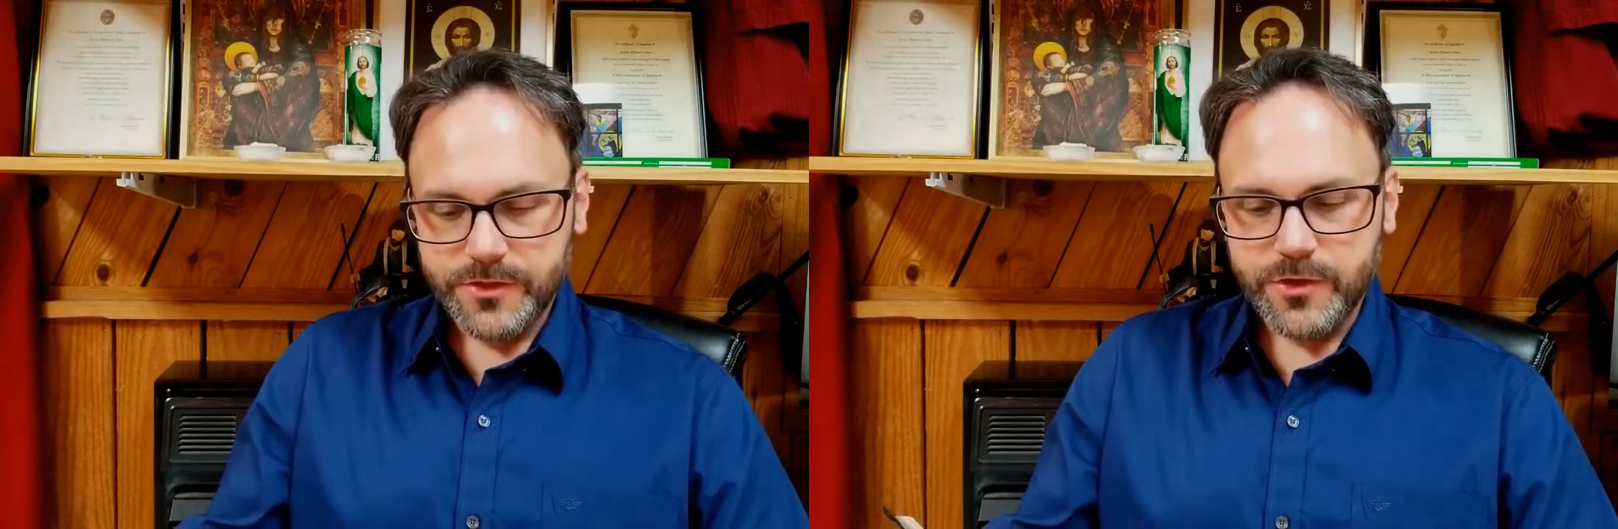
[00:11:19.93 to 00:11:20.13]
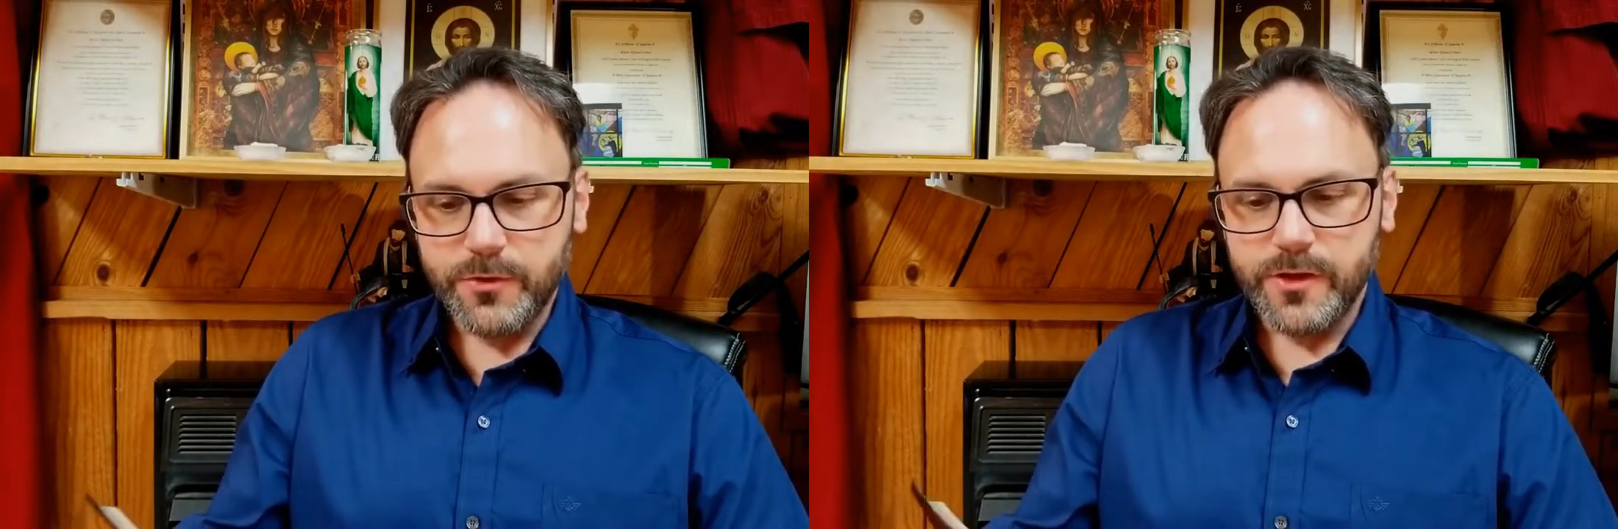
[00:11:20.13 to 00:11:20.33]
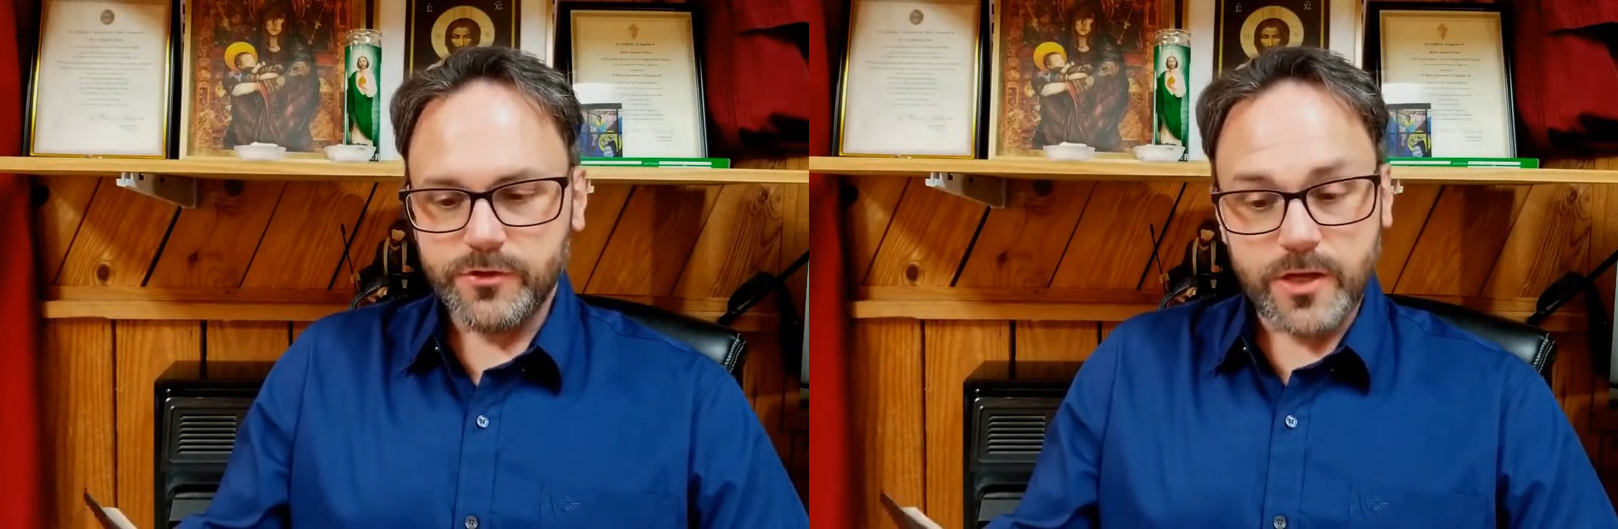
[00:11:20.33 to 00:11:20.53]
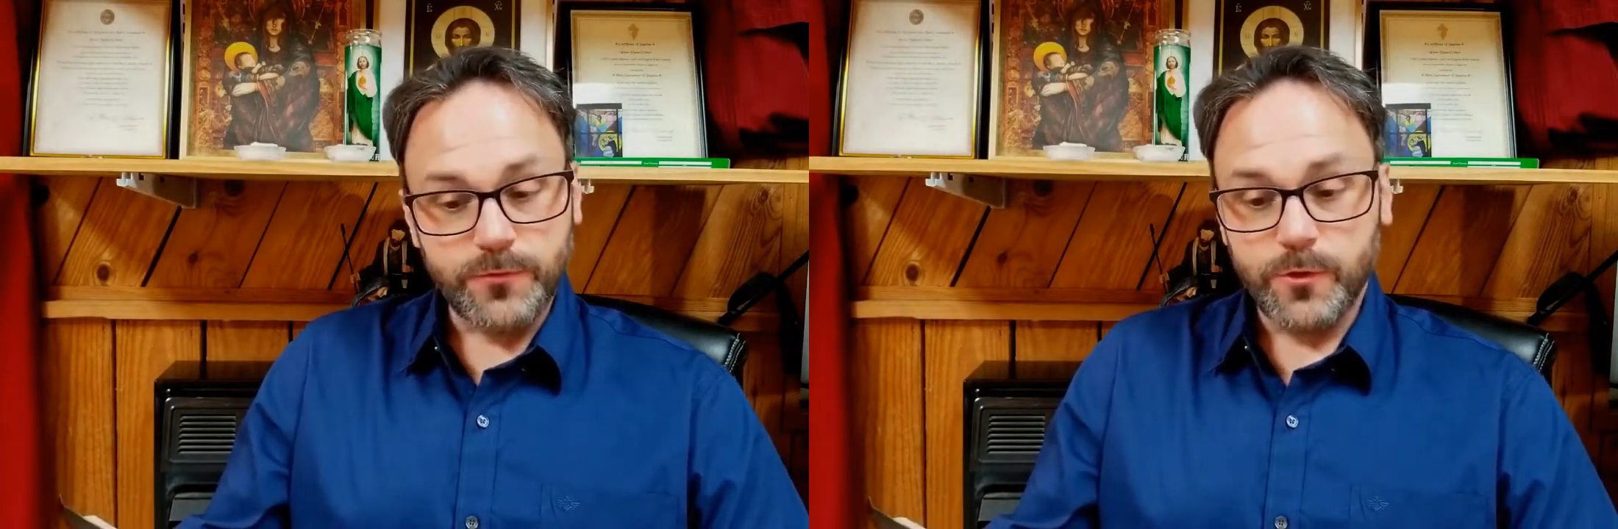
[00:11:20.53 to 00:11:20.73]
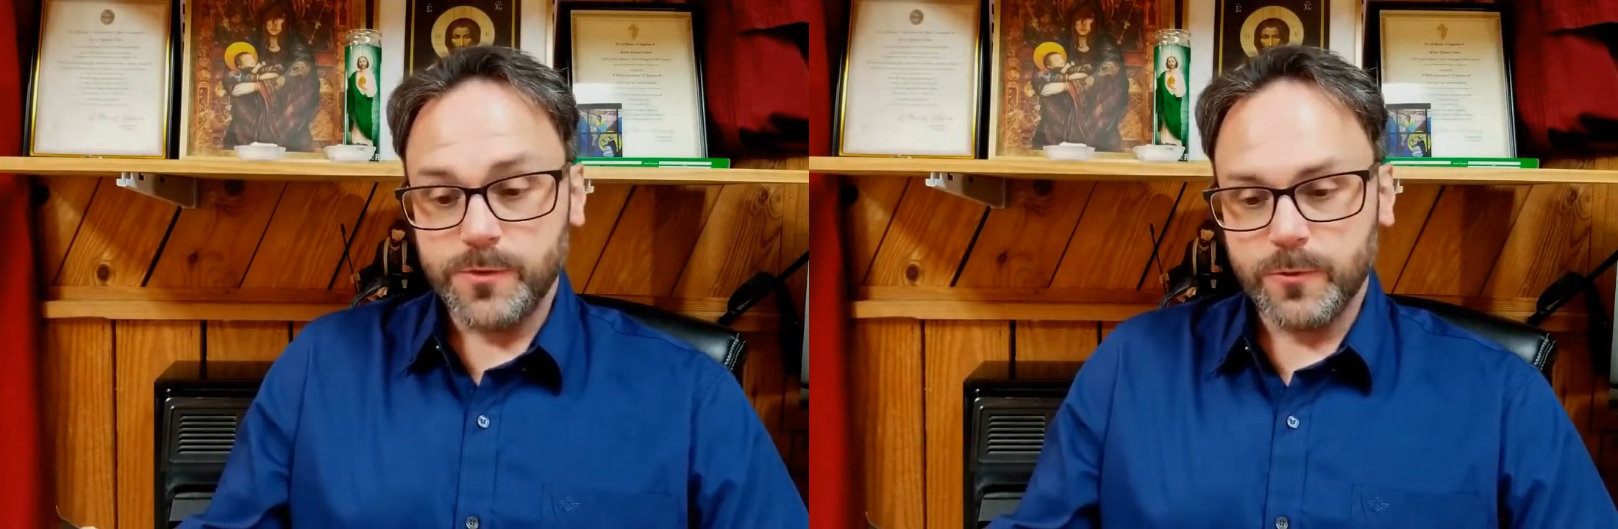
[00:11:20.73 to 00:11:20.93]
So it
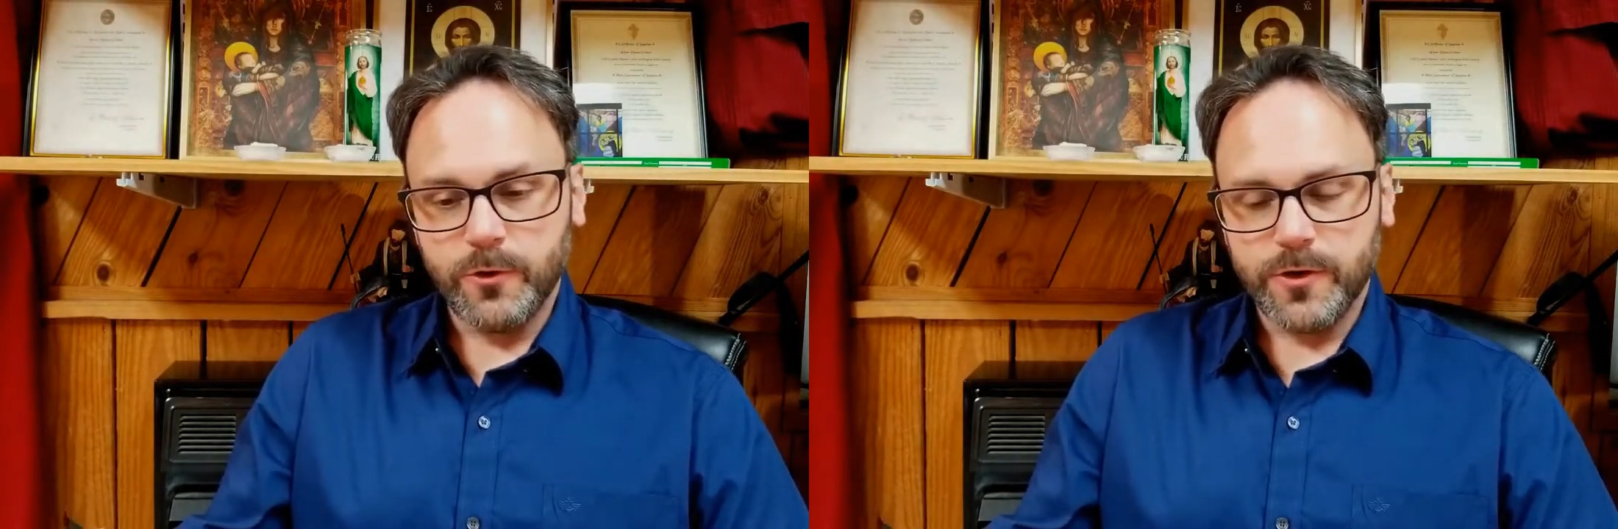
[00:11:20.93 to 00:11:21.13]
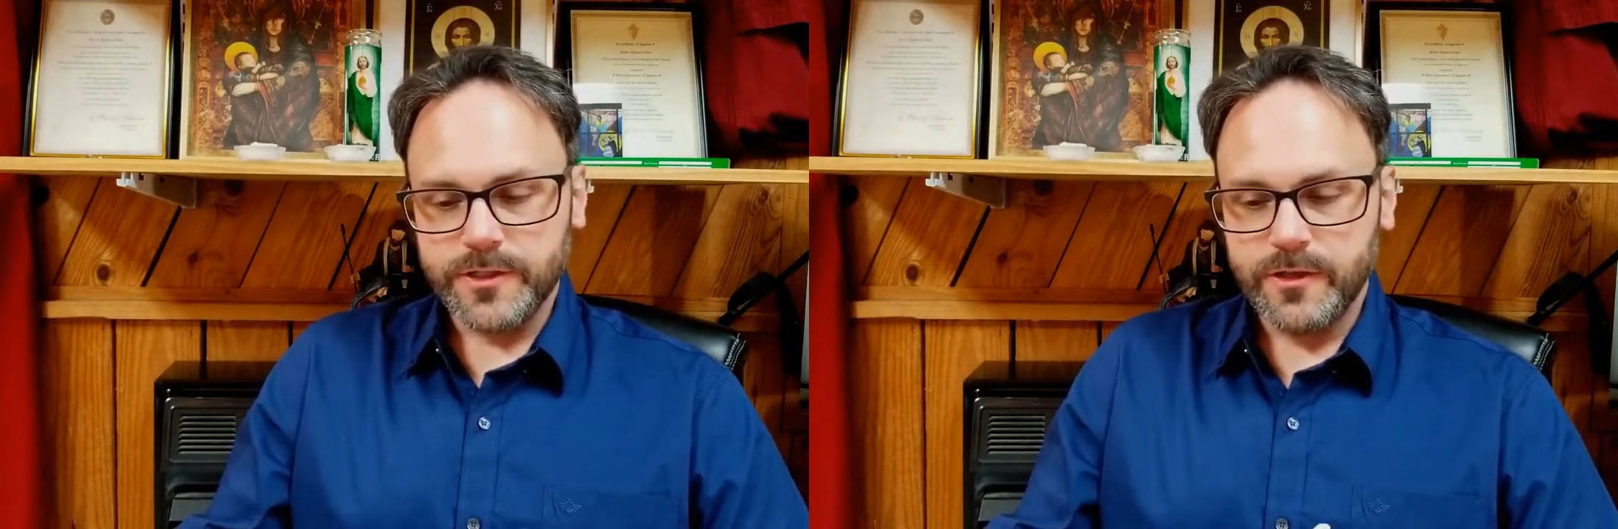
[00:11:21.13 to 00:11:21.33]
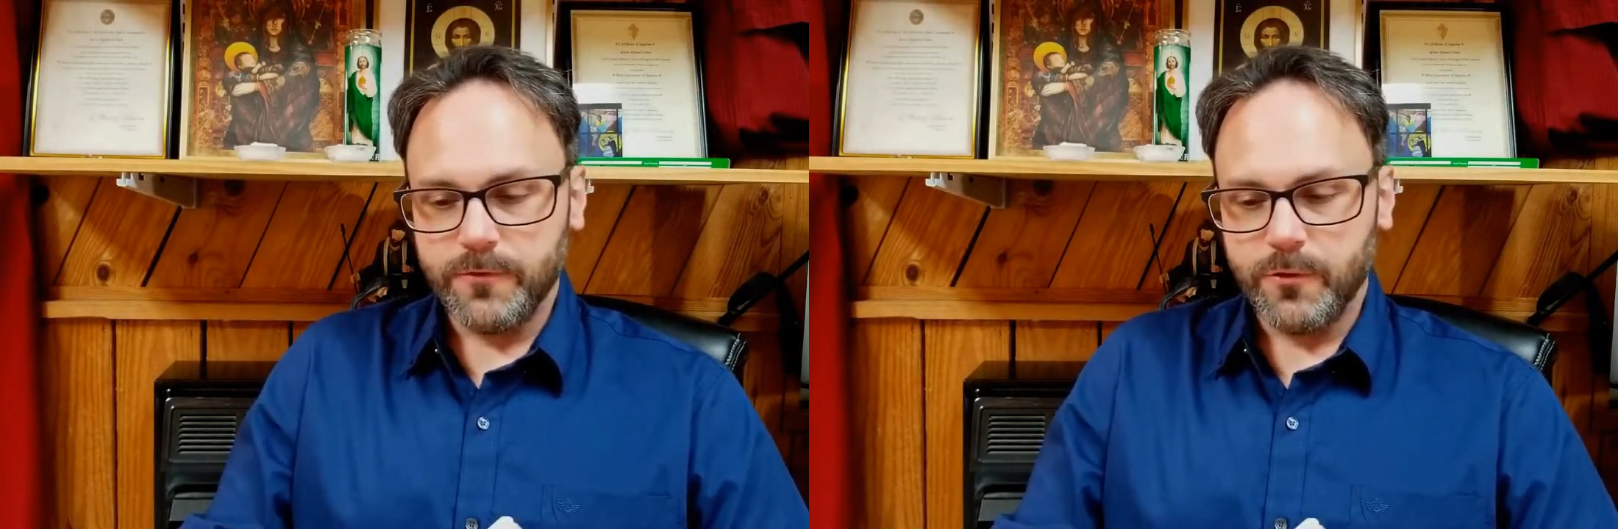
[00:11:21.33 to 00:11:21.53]
transforms them gloriously,